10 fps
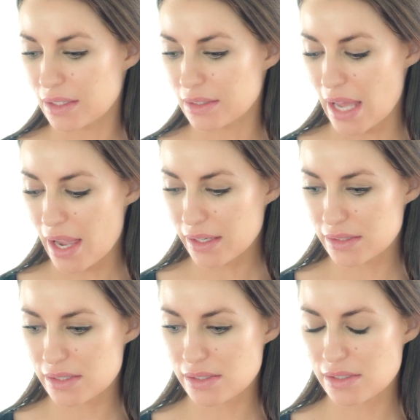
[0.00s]

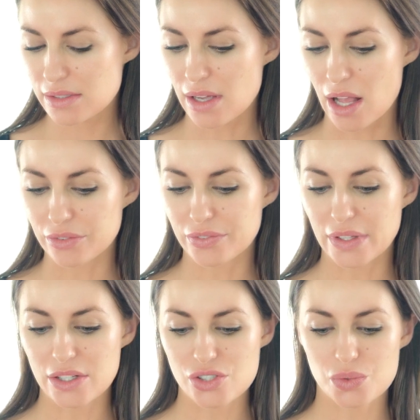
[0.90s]
Next, I'll
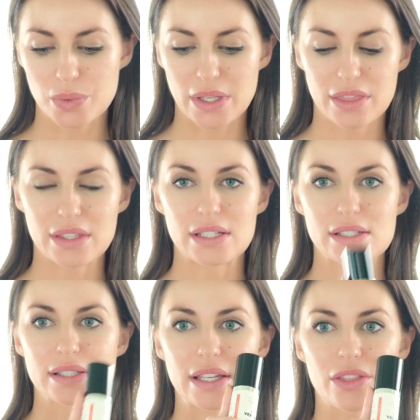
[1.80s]
finish with the
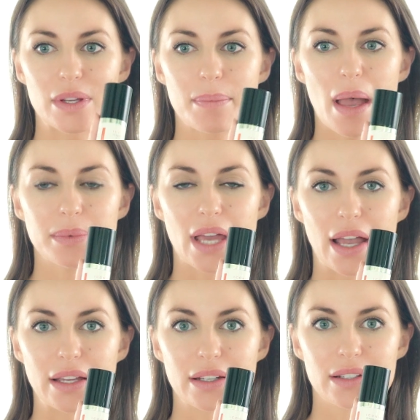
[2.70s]
C3
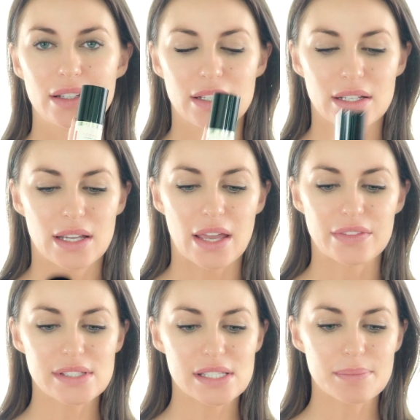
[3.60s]
peptide. And
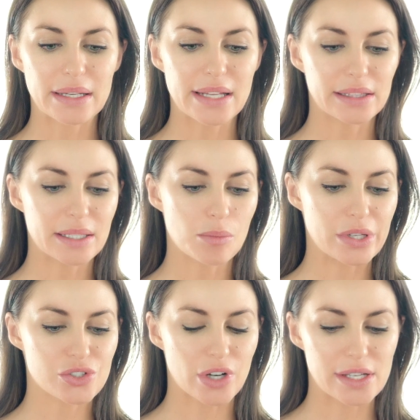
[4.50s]
this is my daily
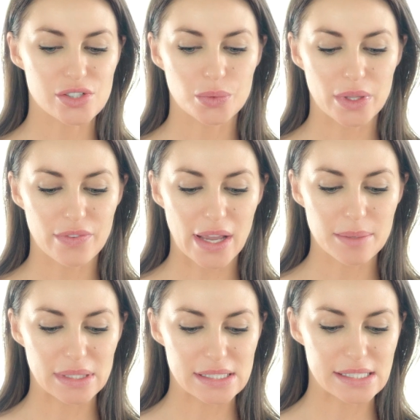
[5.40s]
moisturizer with
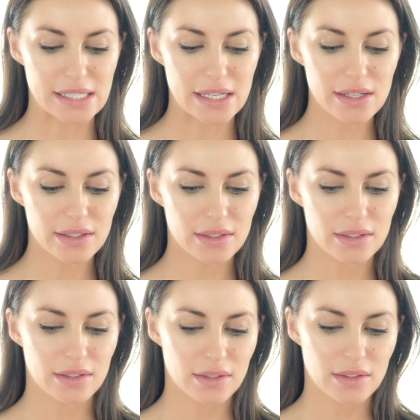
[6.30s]
vitamin C.
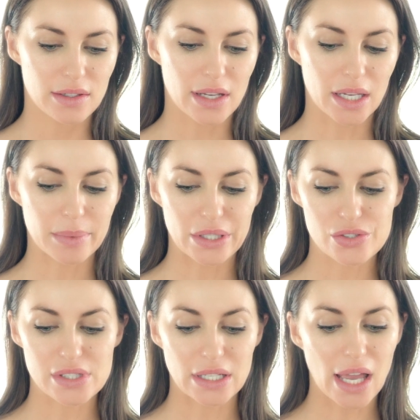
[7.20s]
It can be
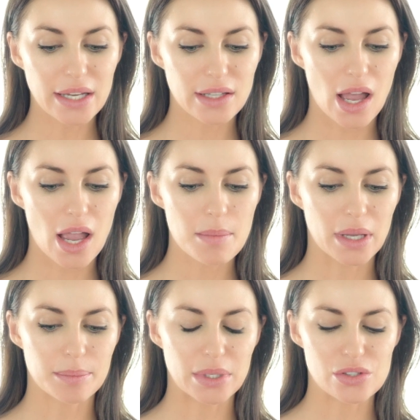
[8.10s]
used at nighttime, it
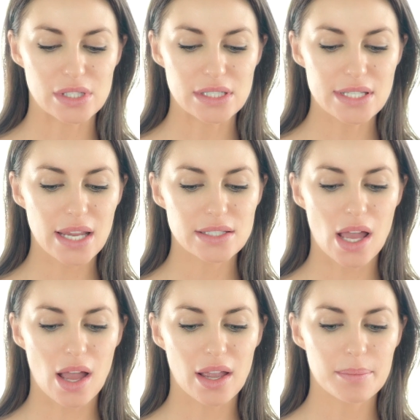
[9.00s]
can be used at
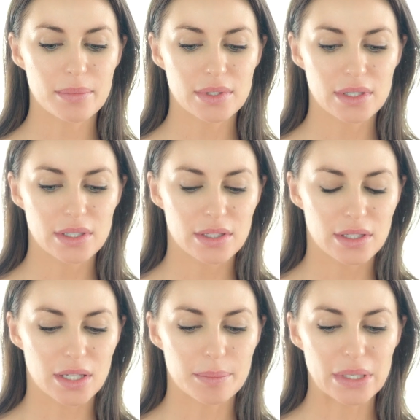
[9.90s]
daytime,
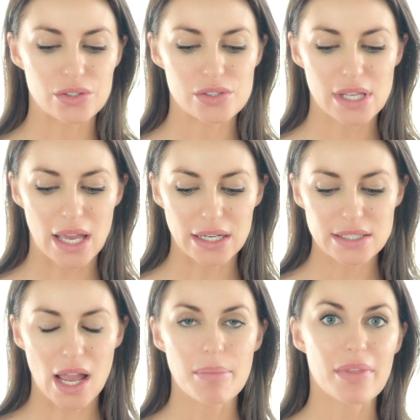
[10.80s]
it can be used
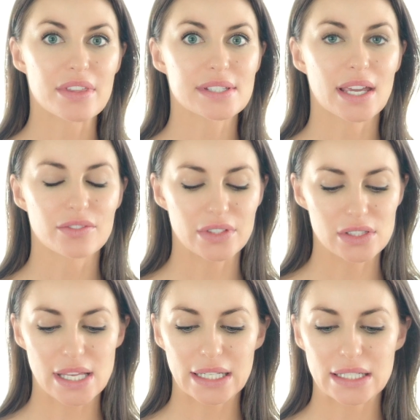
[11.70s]
anytime that the skin
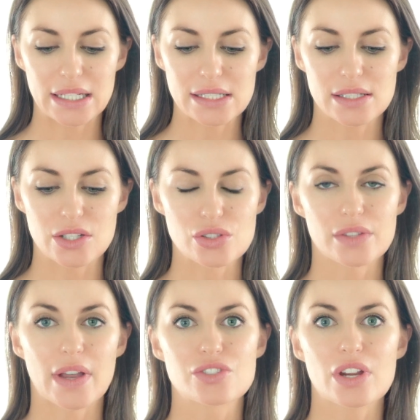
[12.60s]
feels like it needs a dose
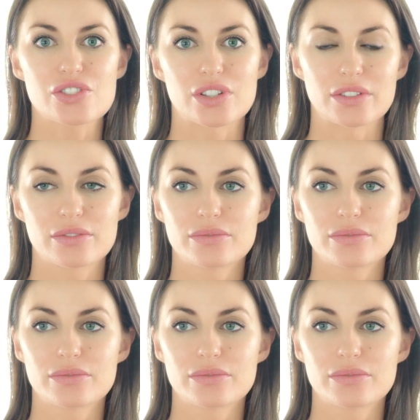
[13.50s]
of hydration.